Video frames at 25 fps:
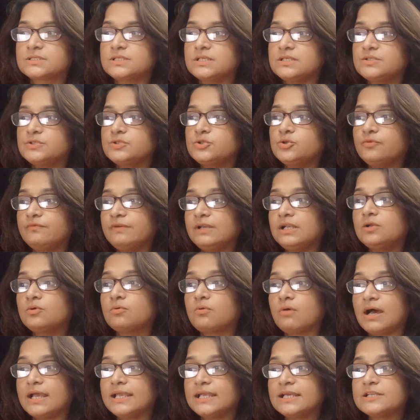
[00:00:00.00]
thus you will
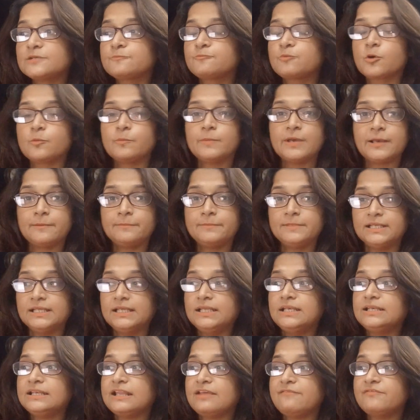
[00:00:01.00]
quite
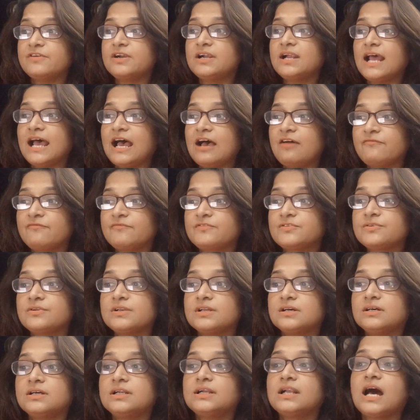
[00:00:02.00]
probably never have to
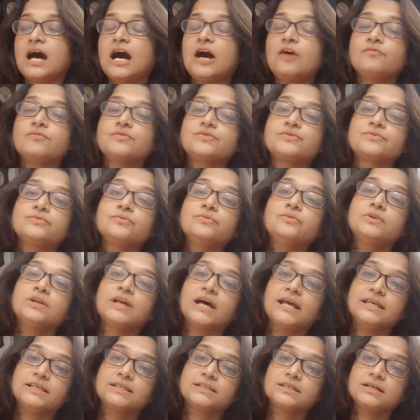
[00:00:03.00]
learn how to
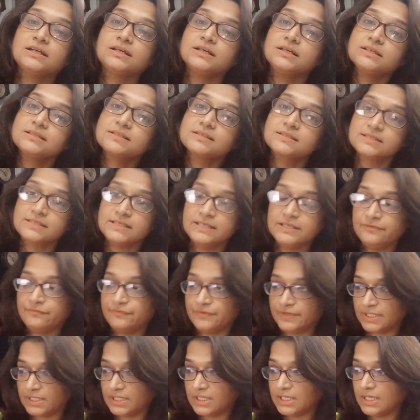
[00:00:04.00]
write a
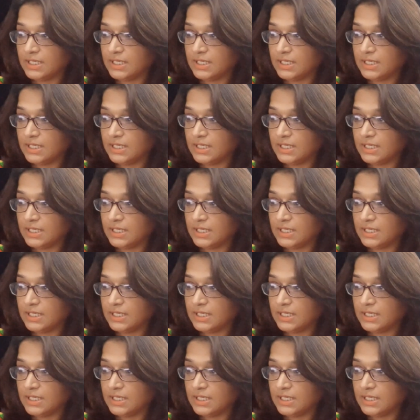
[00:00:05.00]
CV.